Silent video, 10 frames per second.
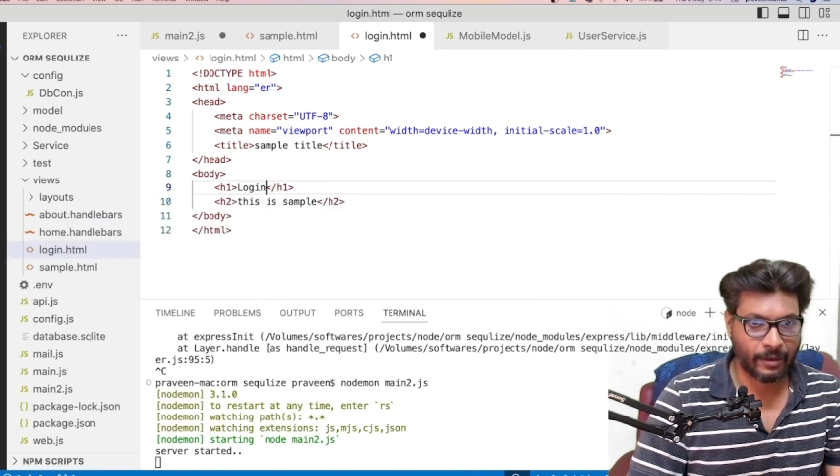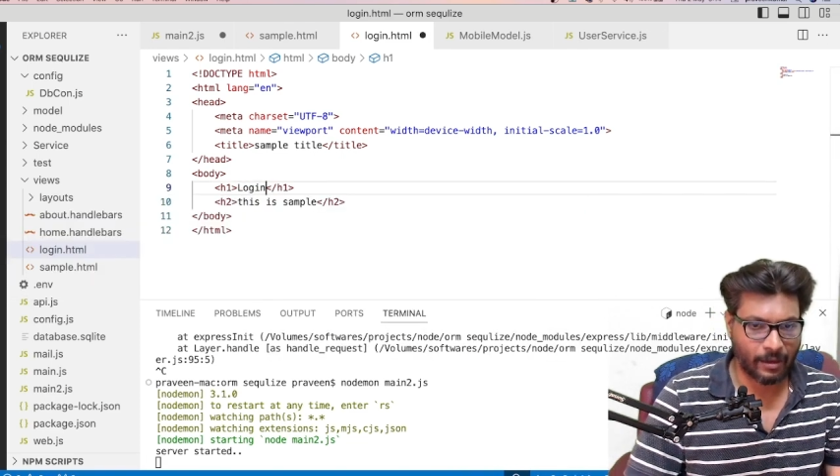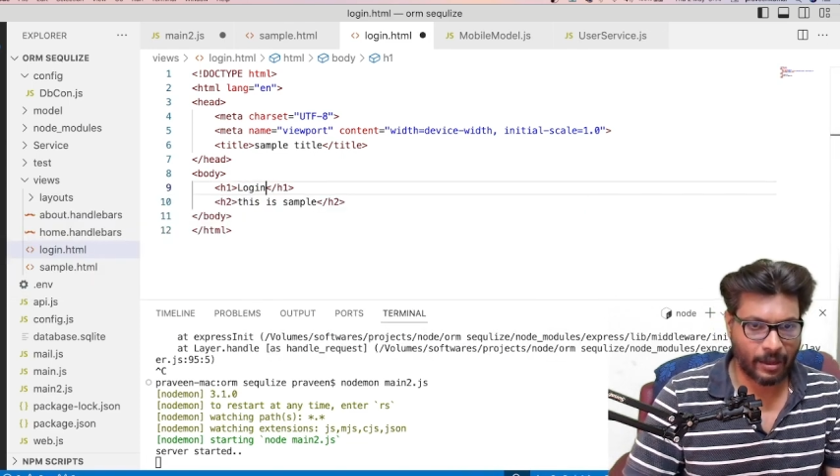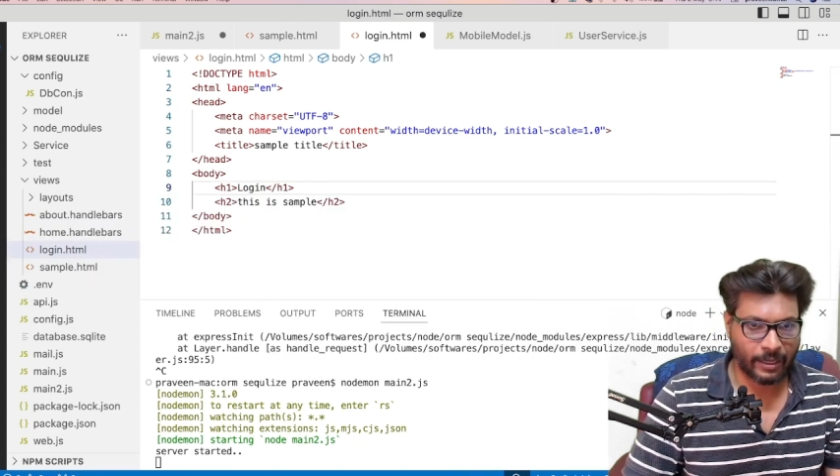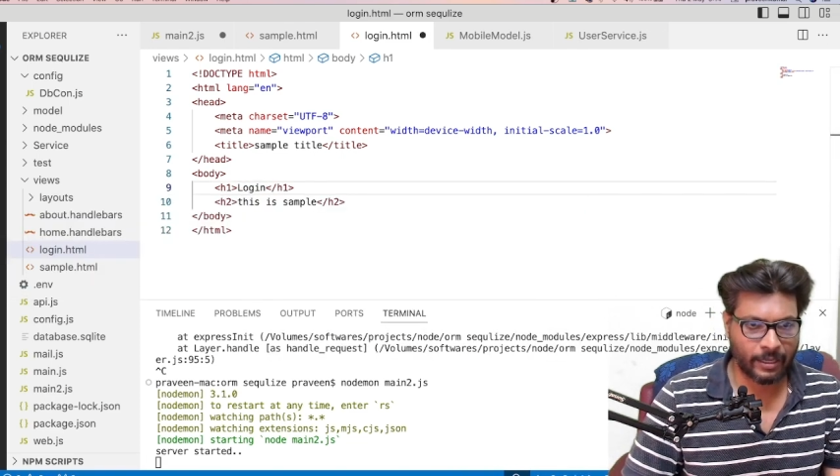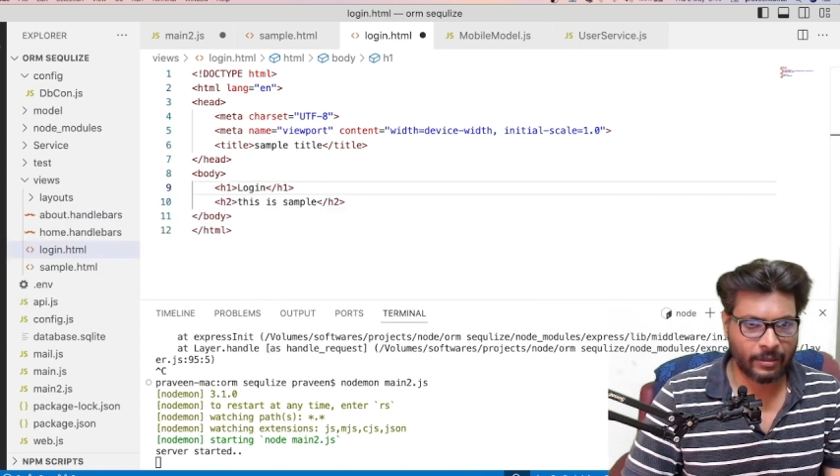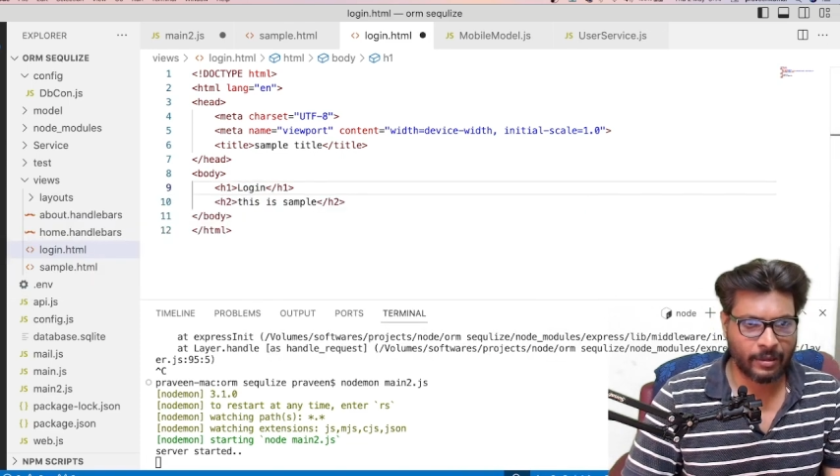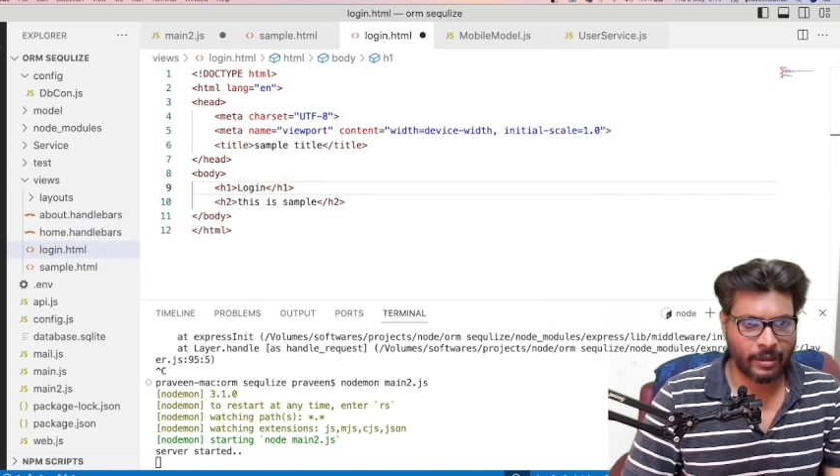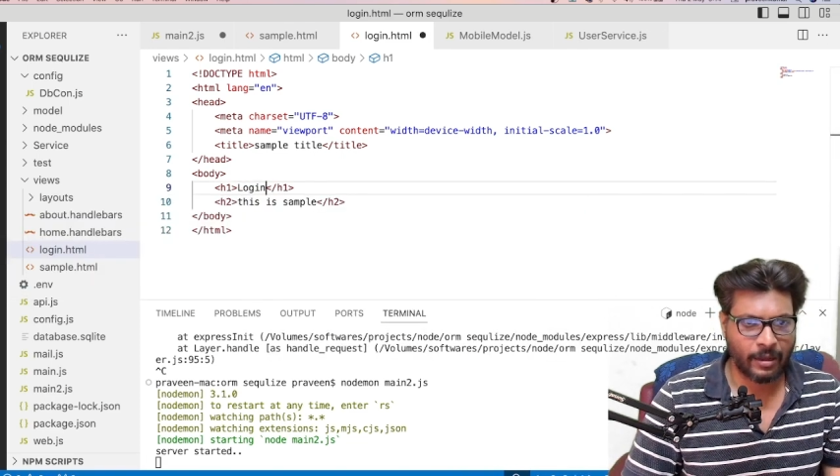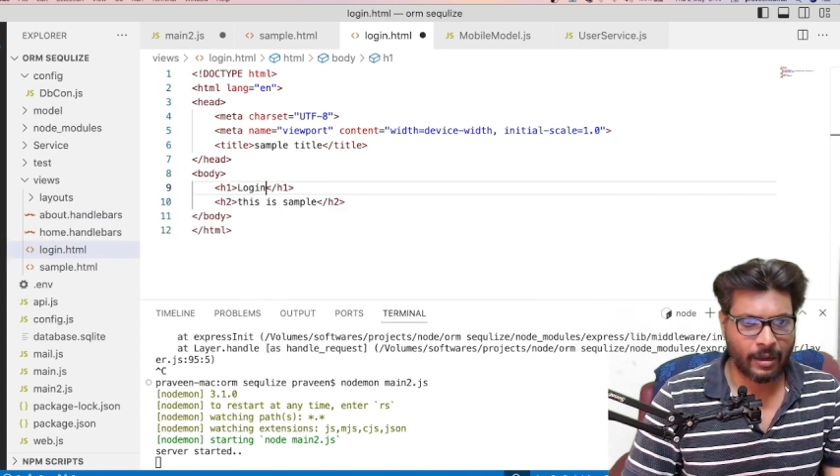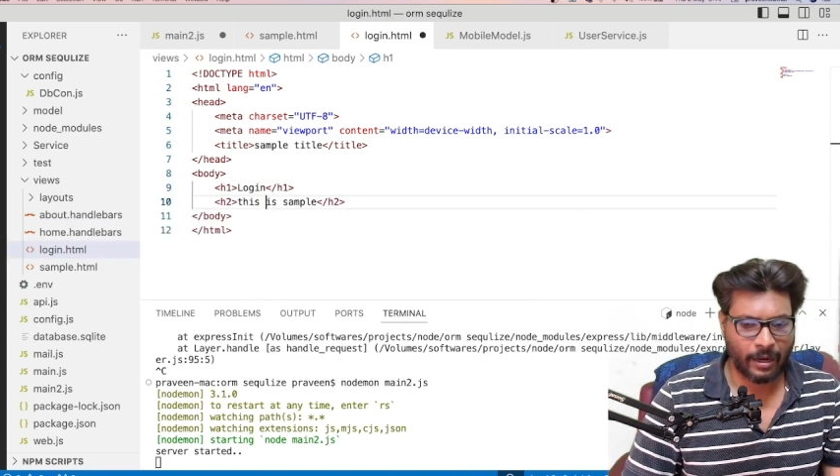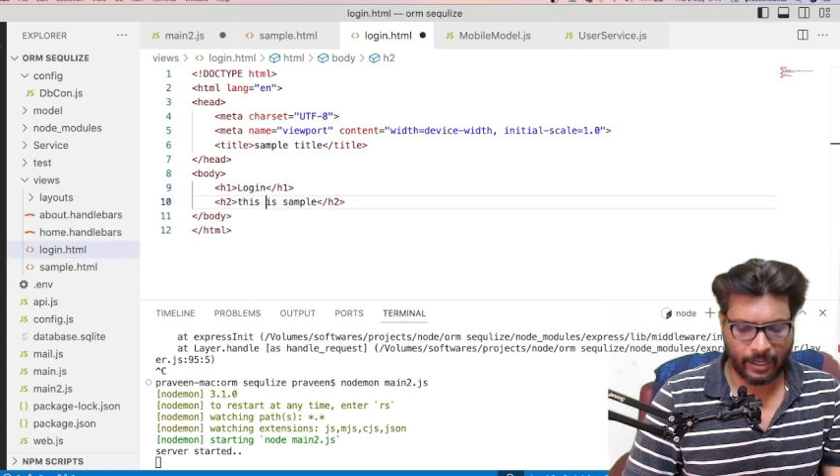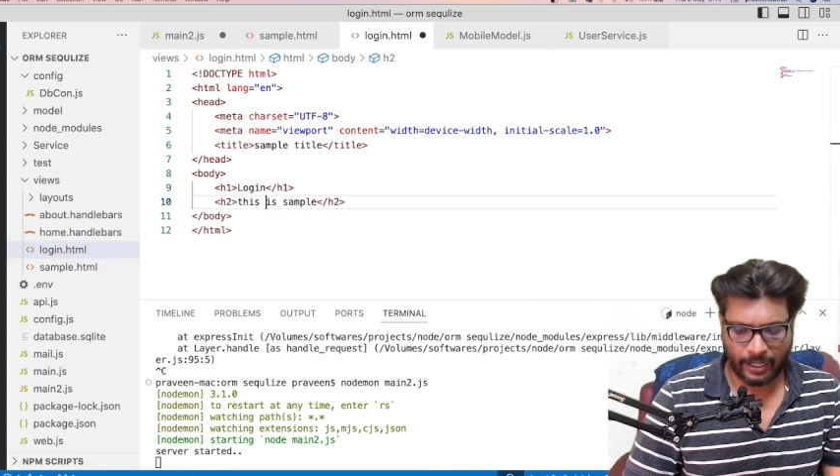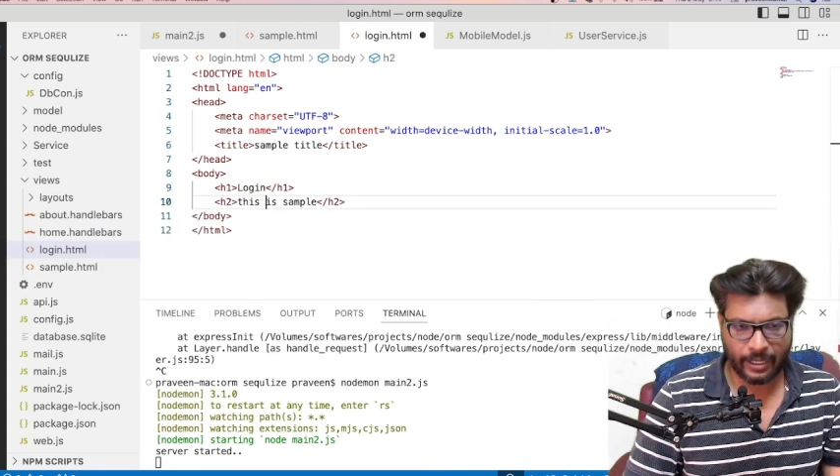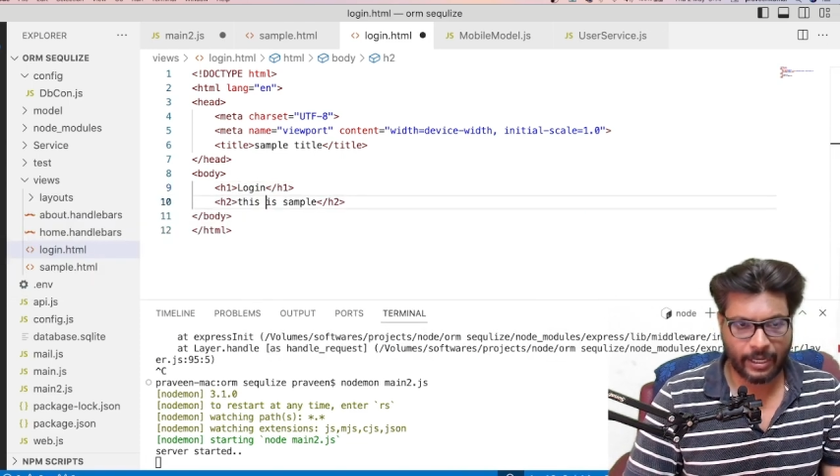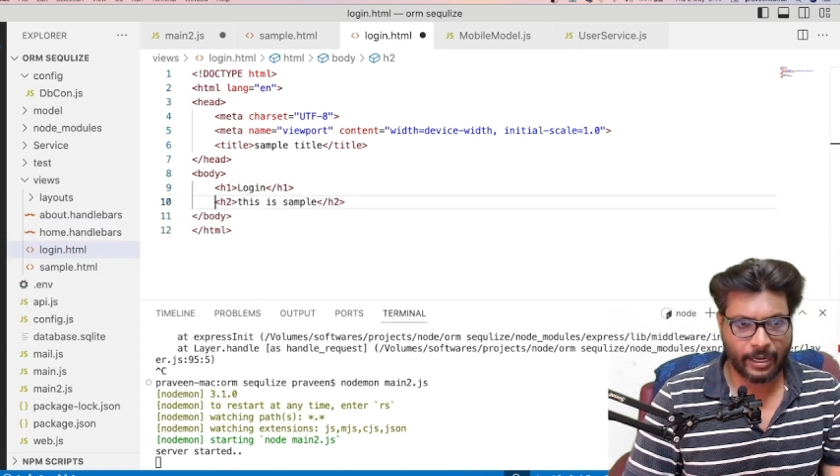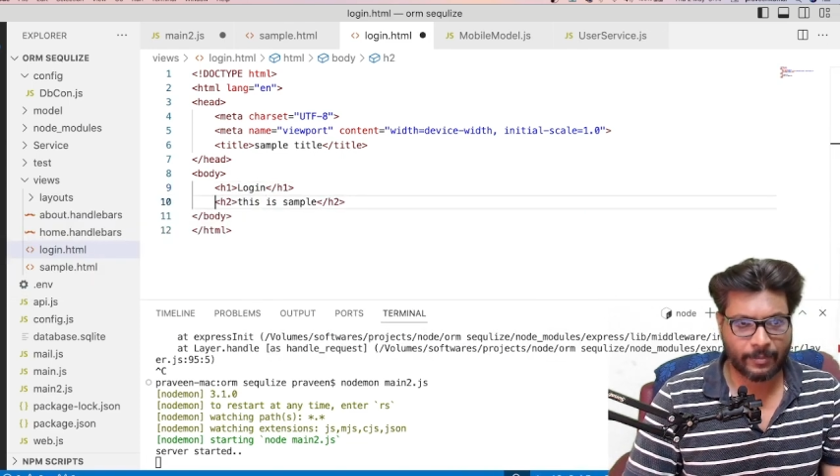login, and here I